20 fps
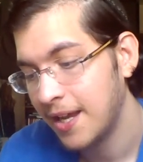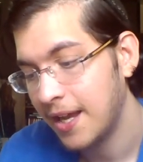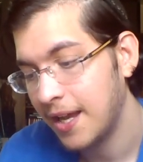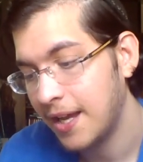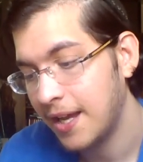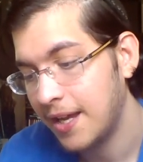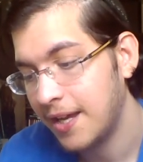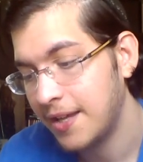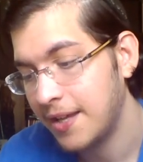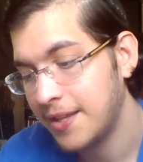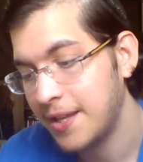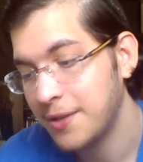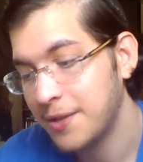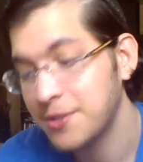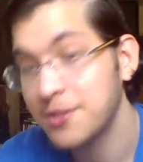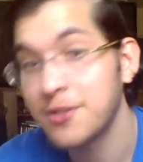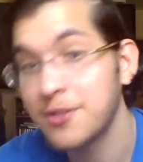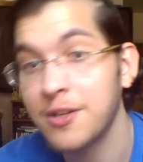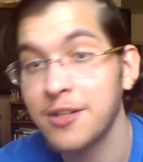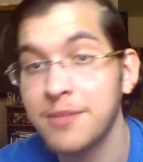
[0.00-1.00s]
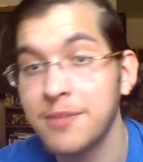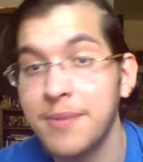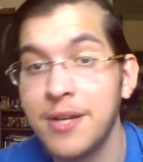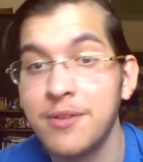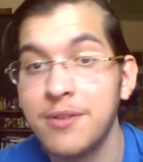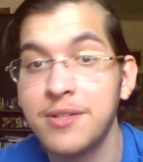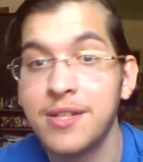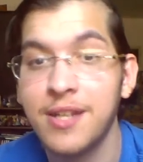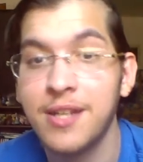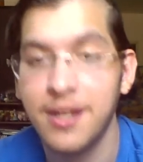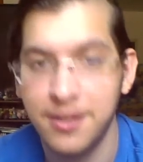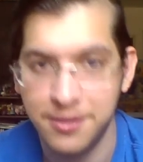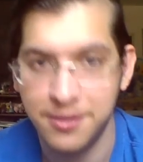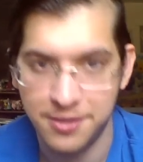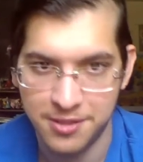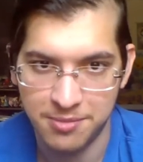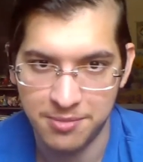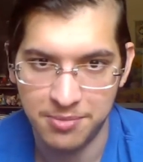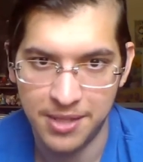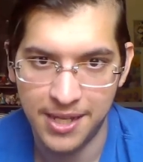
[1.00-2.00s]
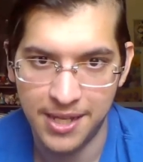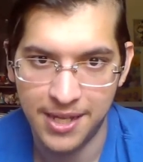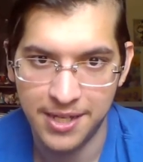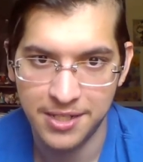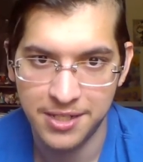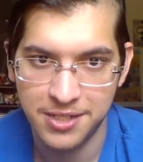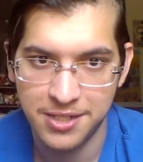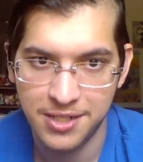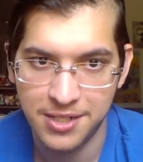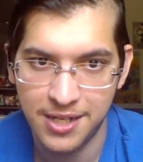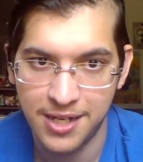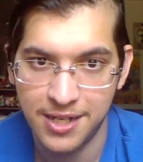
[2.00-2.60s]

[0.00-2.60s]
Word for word: They also talked about Color Splash,